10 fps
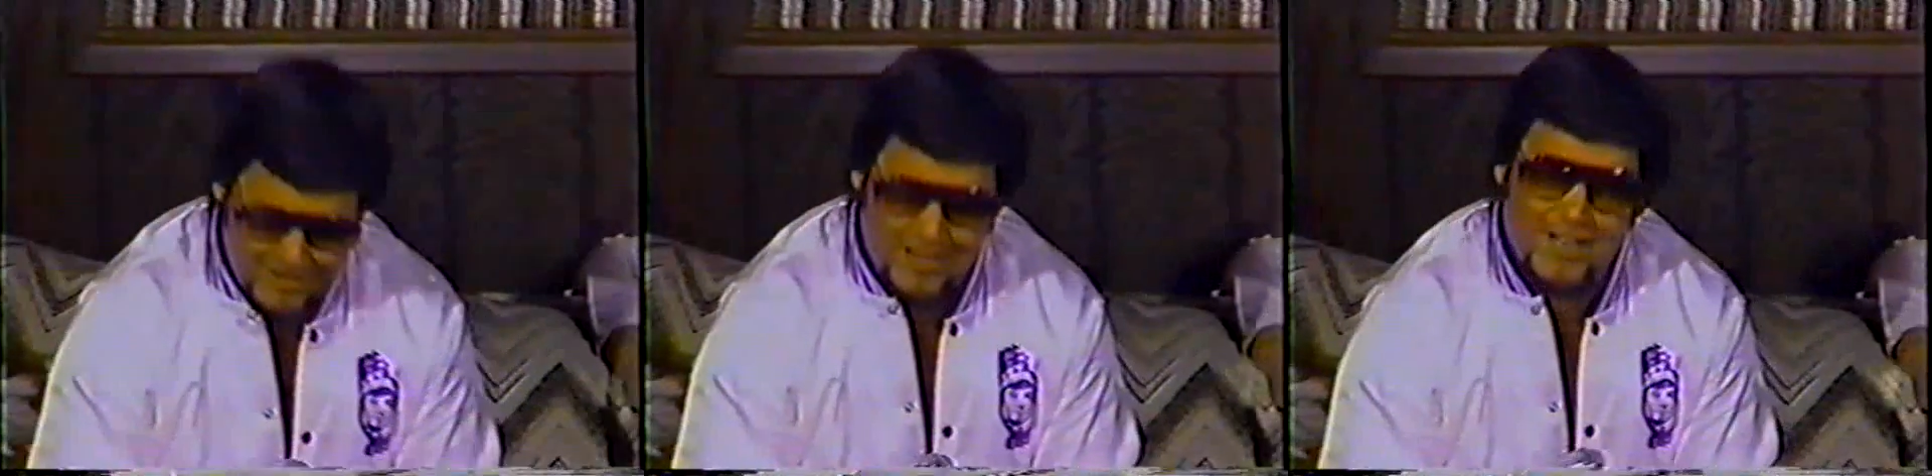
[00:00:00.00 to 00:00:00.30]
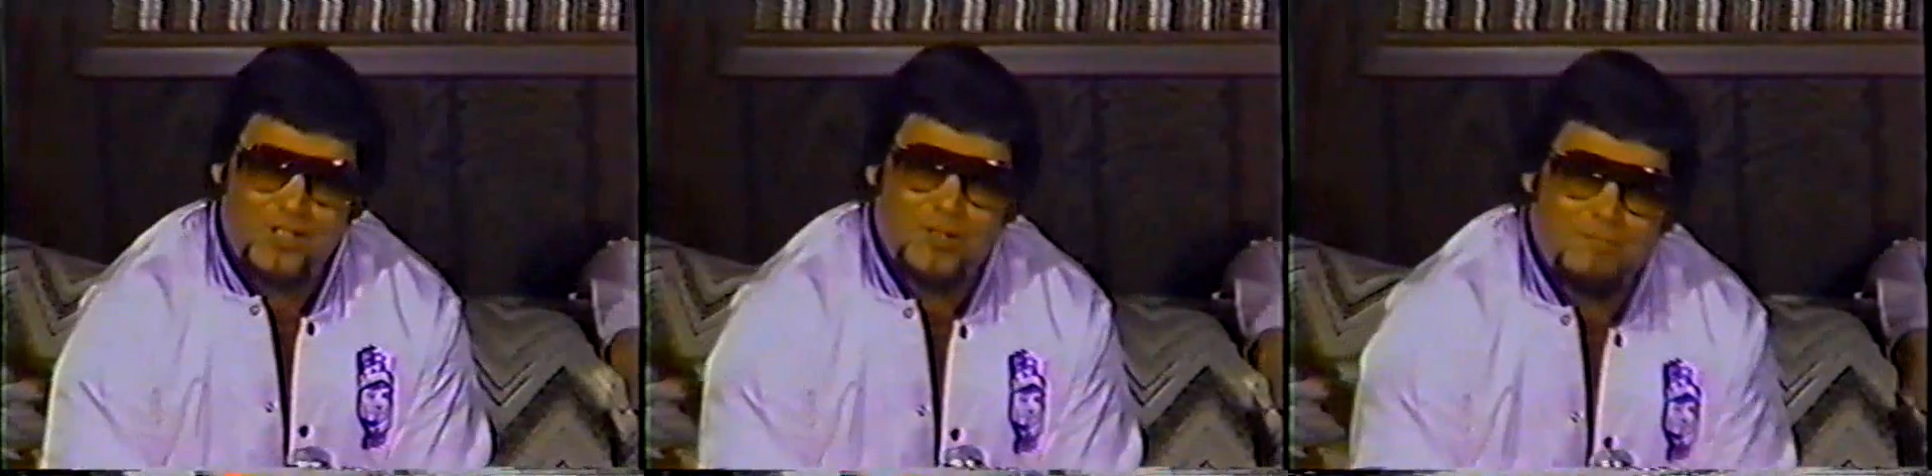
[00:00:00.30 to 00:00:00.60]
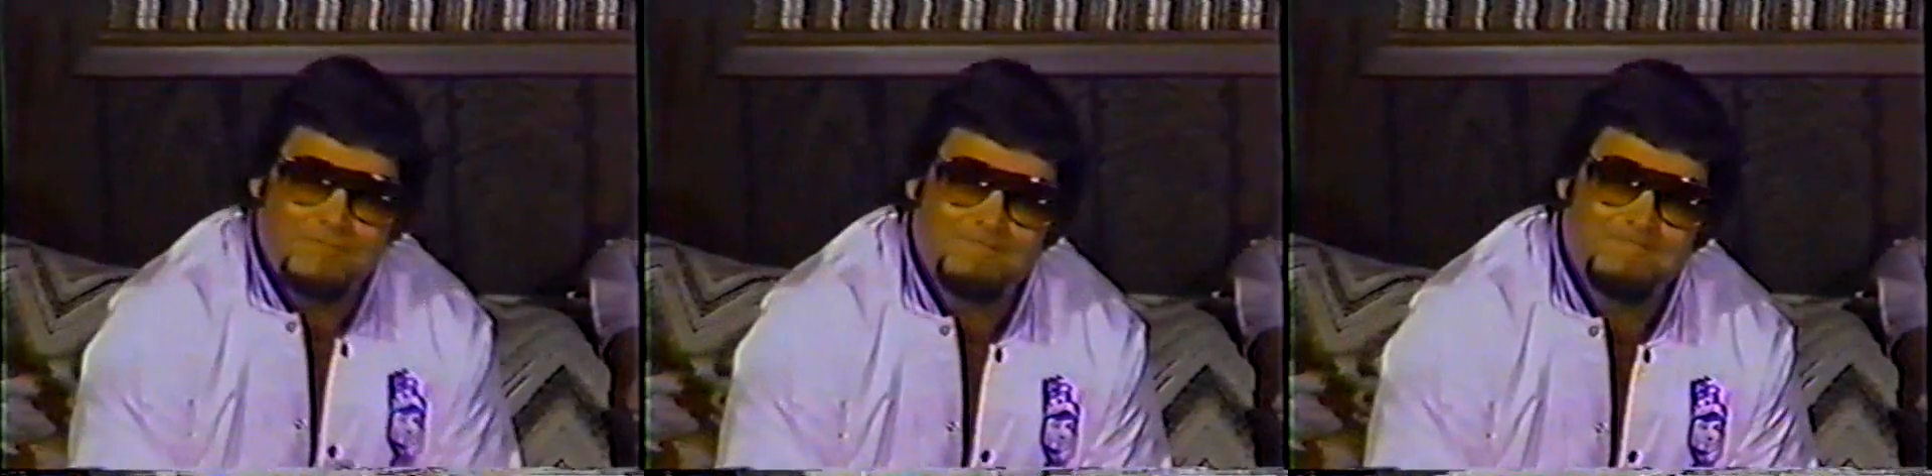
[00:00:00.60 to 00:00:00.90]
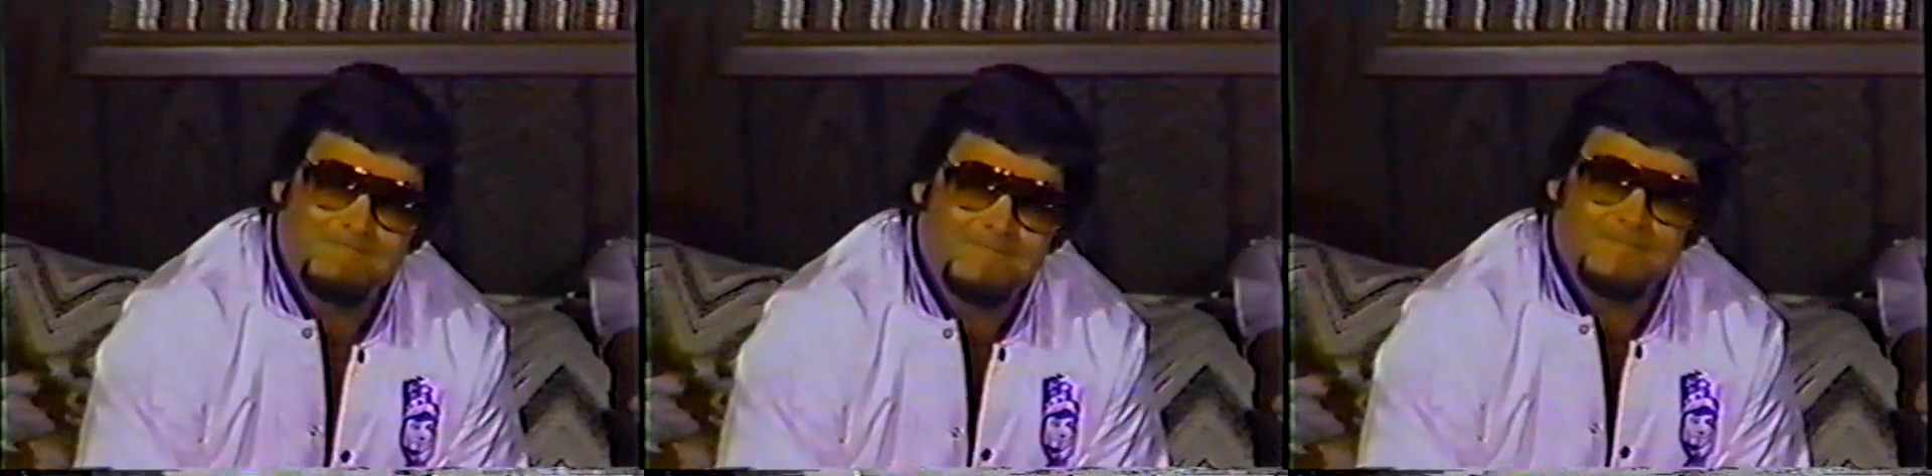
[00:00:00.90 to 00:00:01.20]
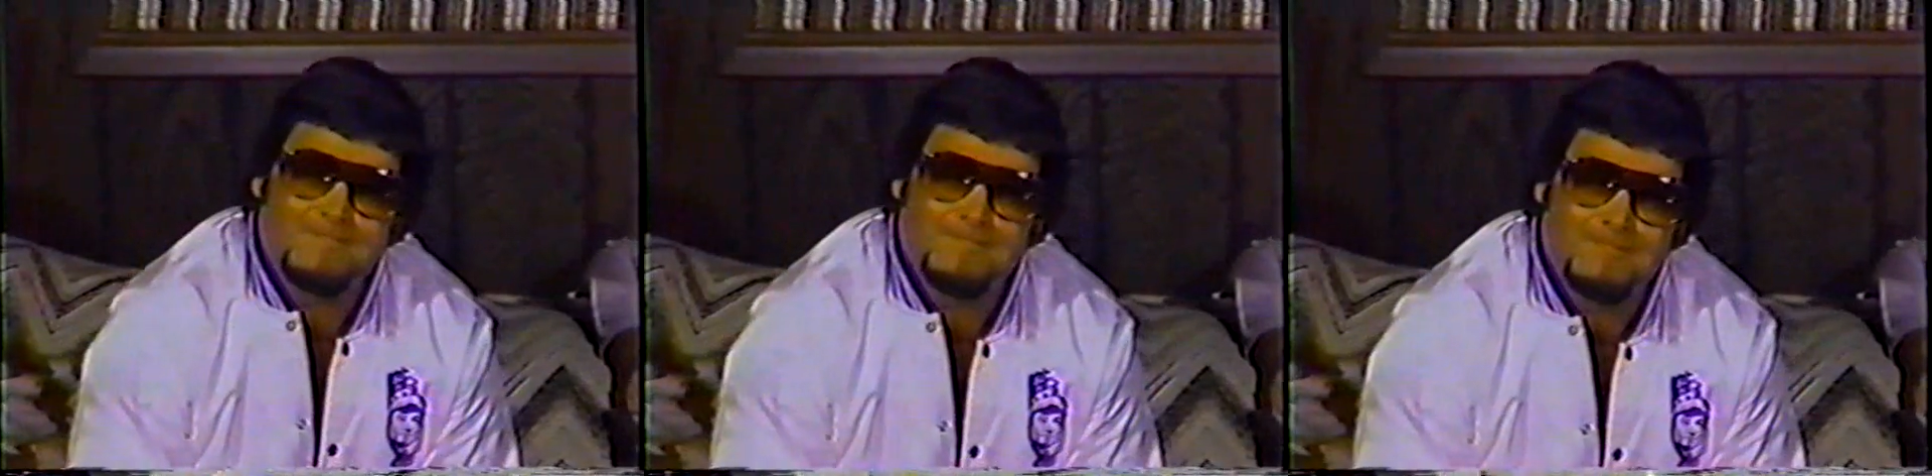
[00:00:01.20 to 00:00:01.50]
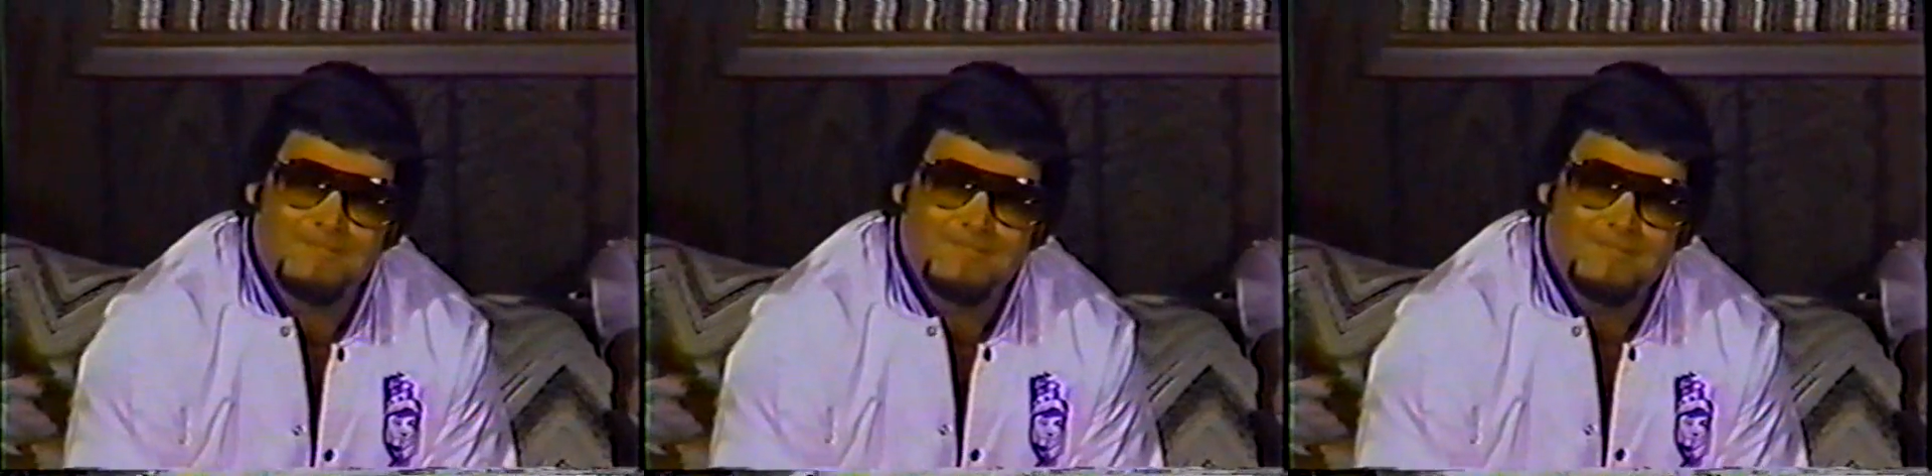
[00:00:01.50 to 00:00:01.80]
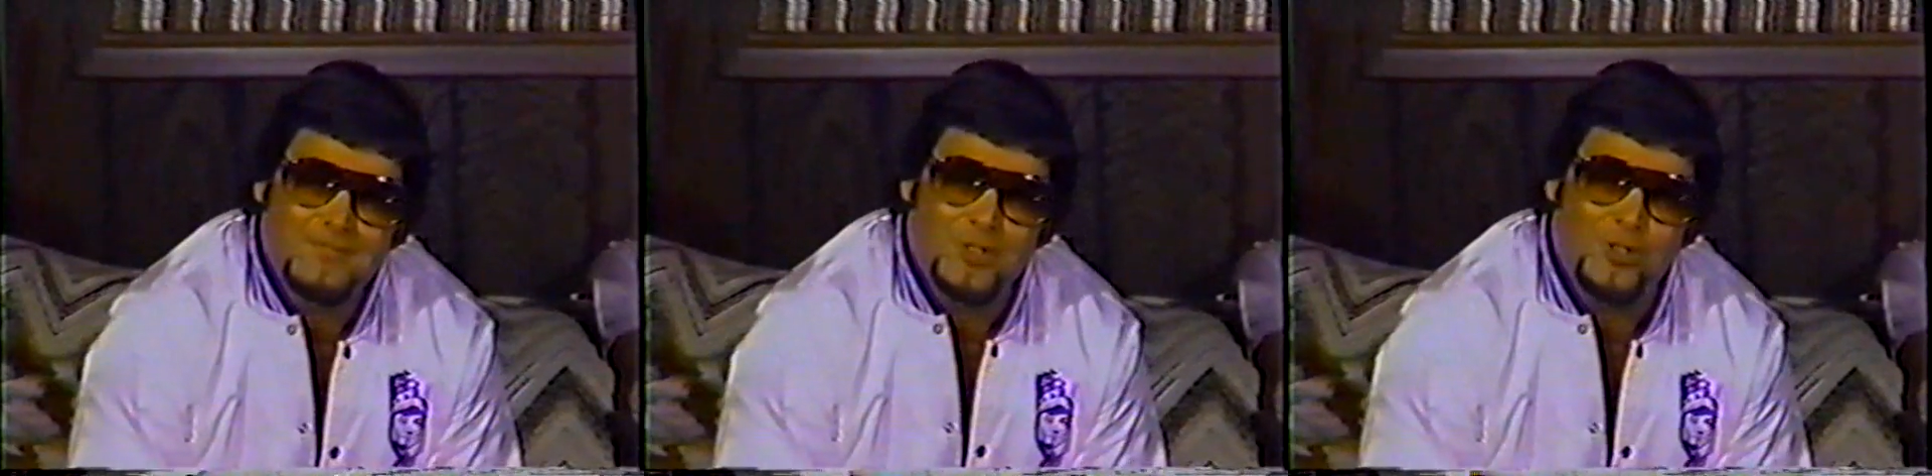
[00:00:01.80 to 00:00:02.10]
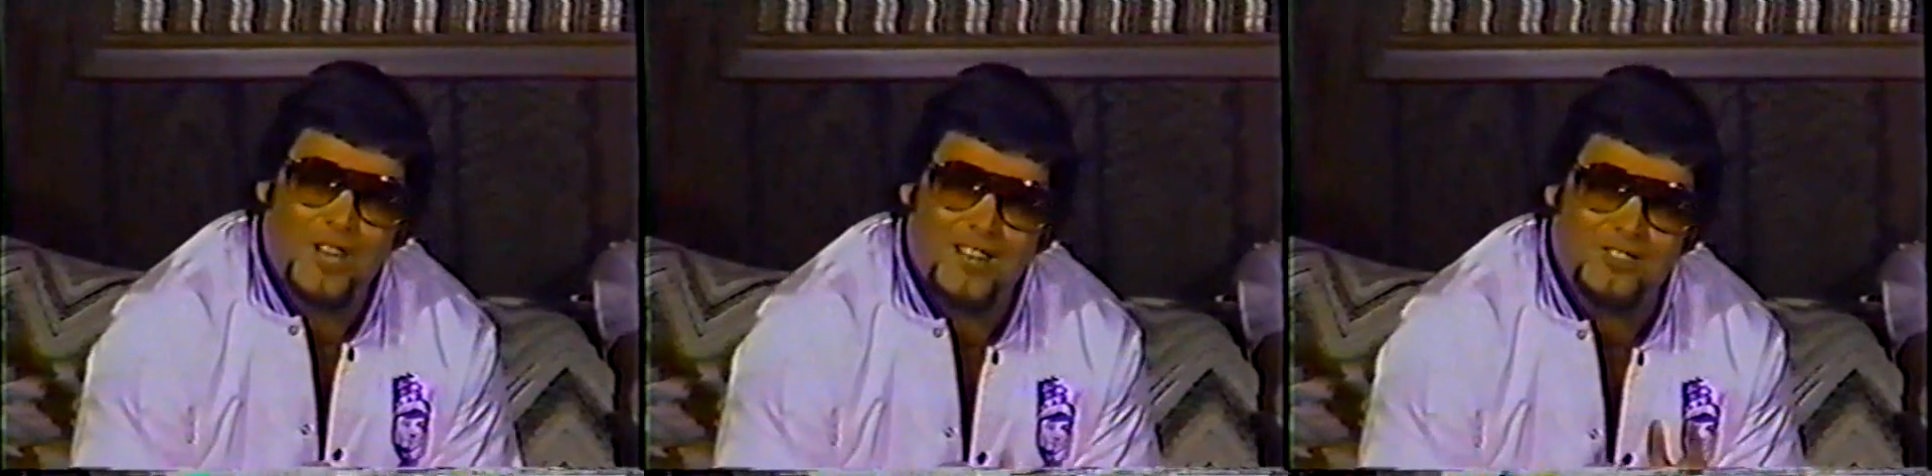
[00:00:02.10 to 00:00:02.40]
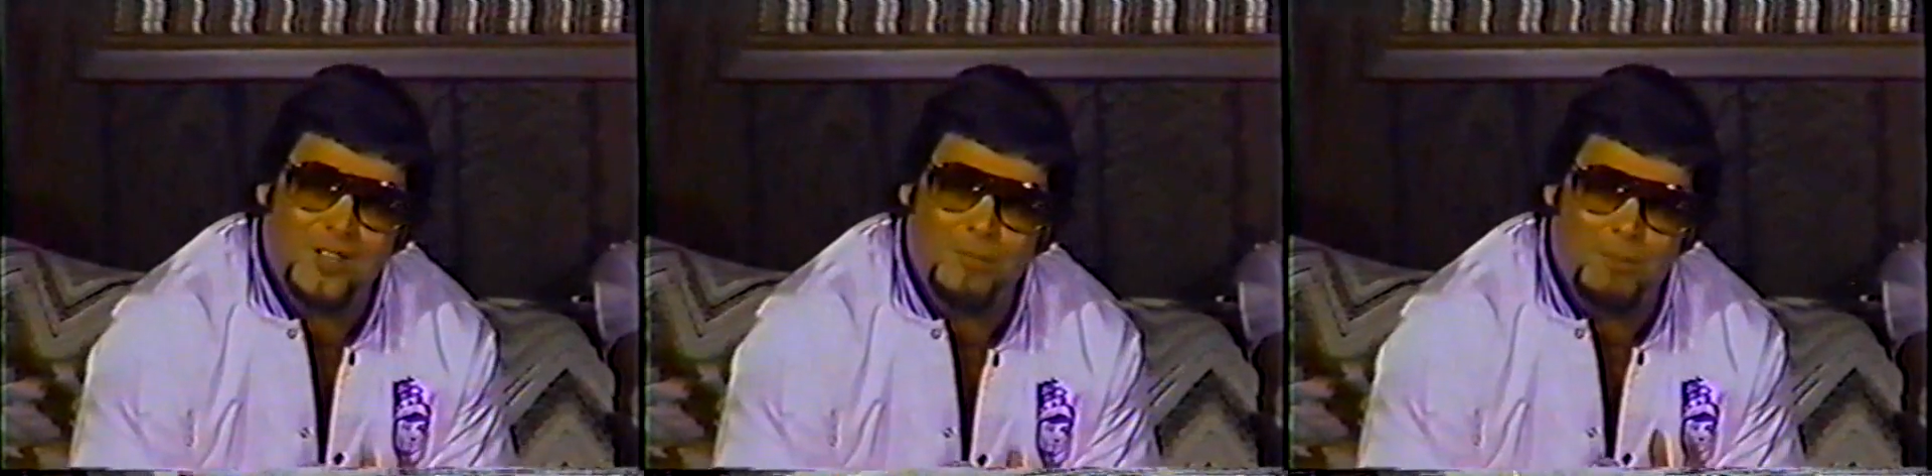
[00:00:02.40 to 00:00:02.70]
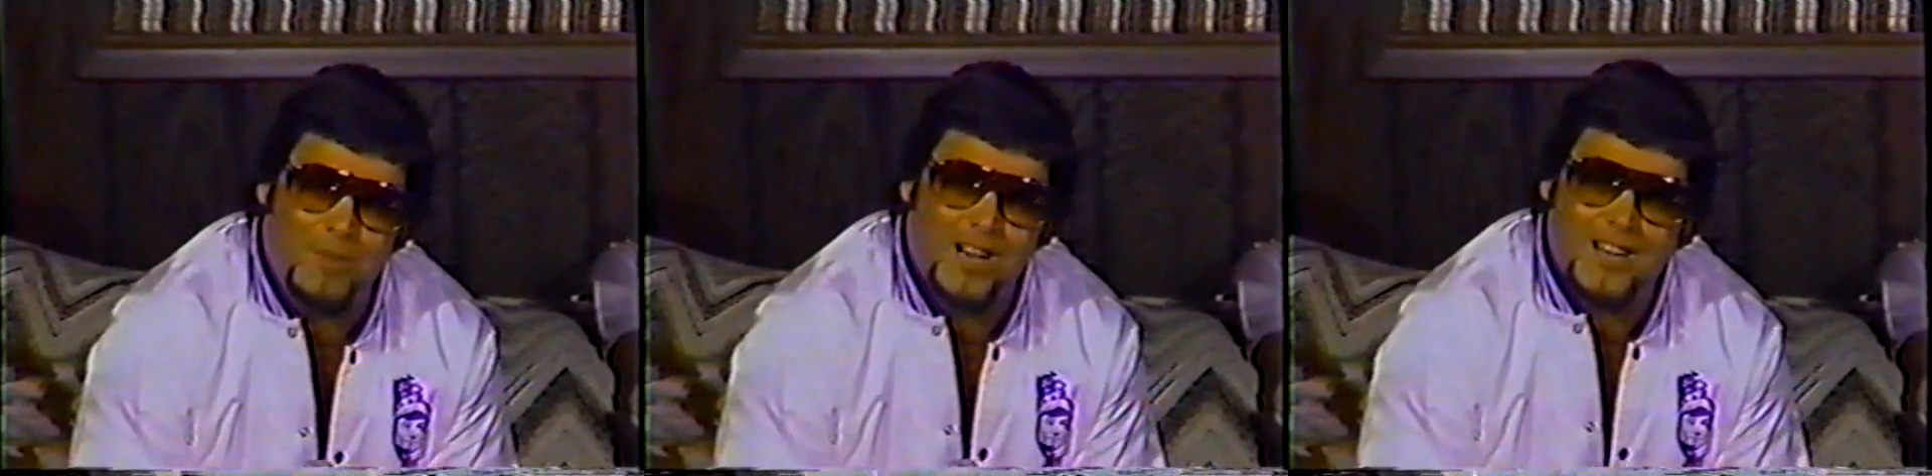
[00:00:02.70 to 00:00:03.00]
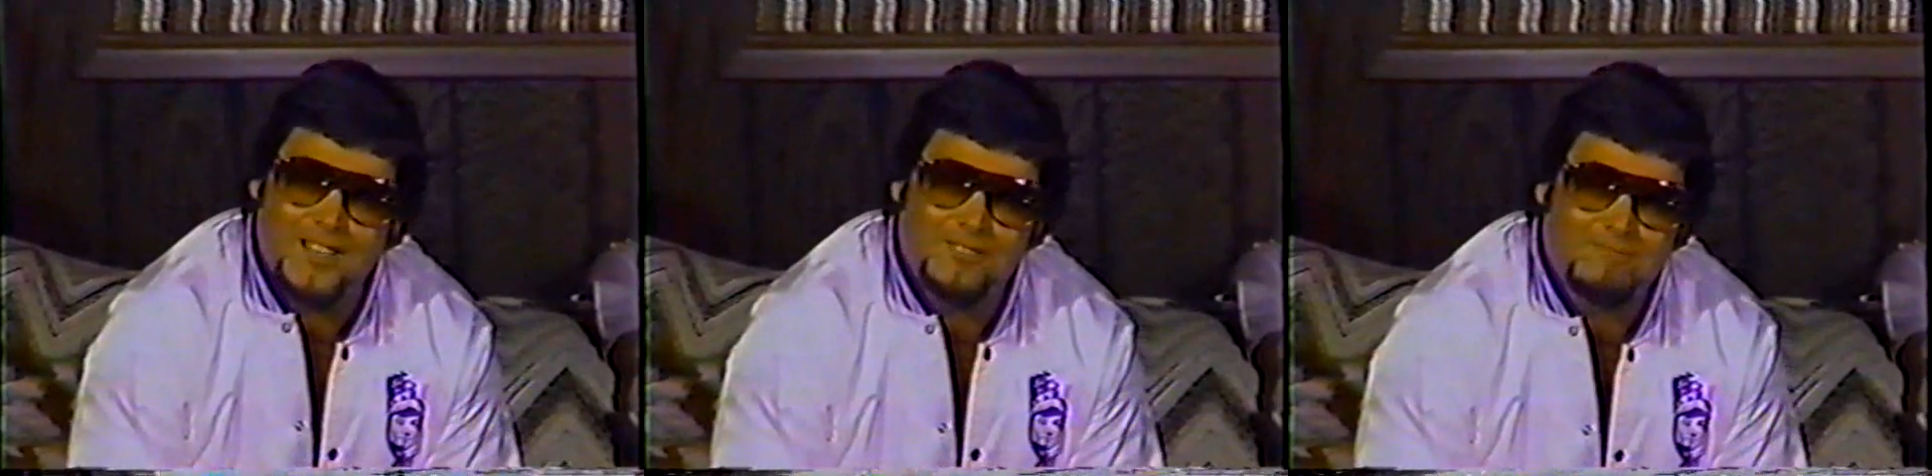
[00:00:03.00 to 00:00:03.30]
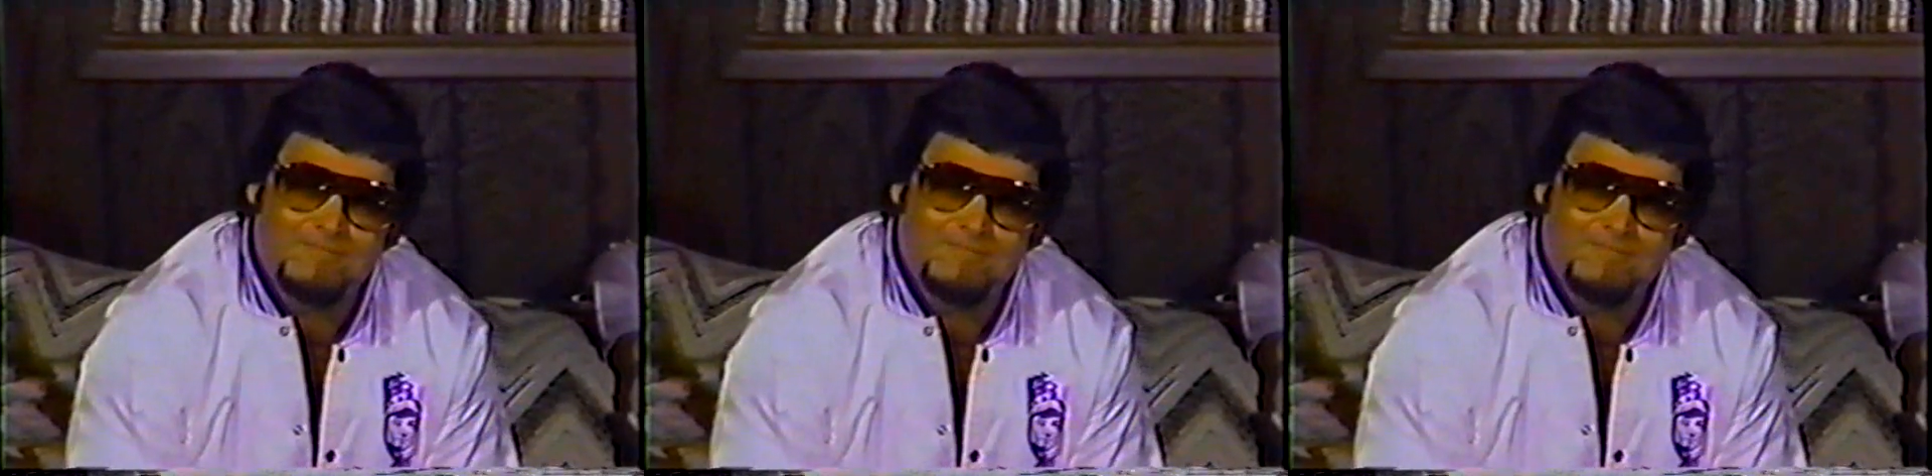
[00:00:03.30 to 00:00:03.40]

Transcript: Handsome, you got something of mine.